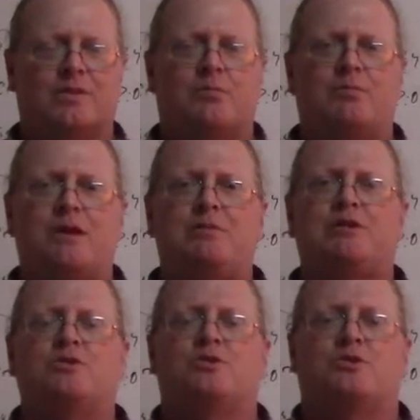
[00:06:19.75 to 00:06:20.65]
Maybe
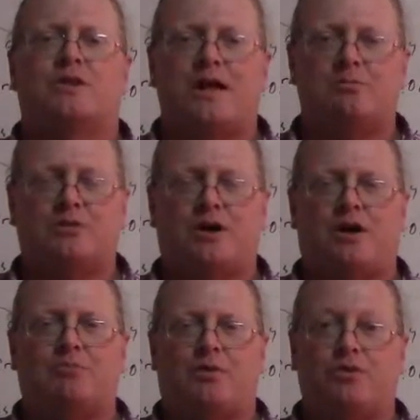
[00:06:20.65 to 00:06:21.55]
it's your
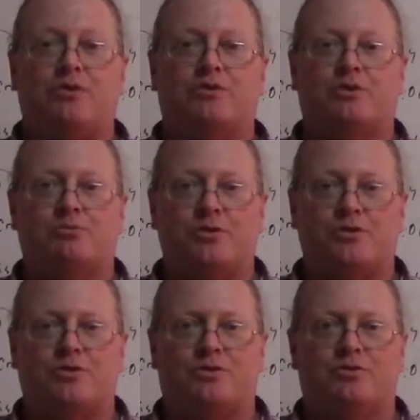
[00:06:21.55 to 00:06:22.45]
laptop or your
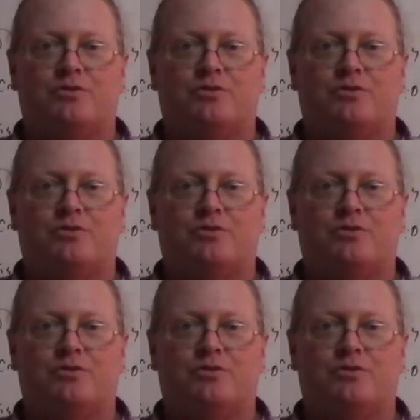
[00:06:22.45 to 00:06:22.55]
computer.